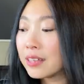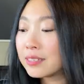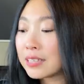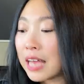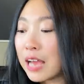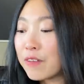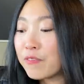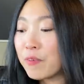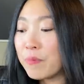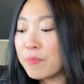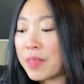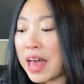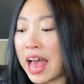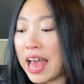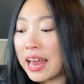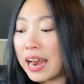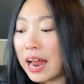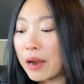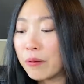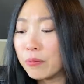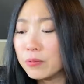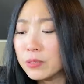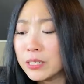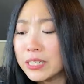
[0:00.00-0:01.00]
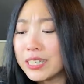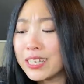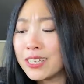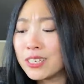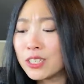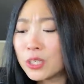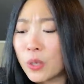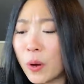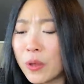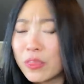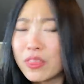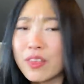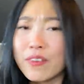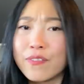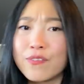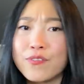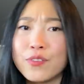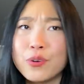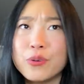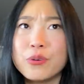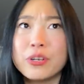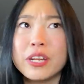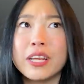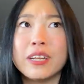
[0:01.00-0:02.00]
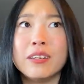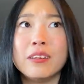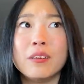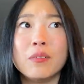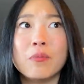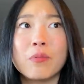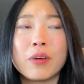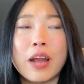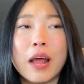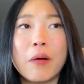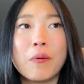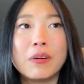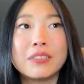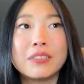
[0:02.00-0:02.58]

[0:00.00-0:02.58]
Aside from that, I really enjoyed the food in when I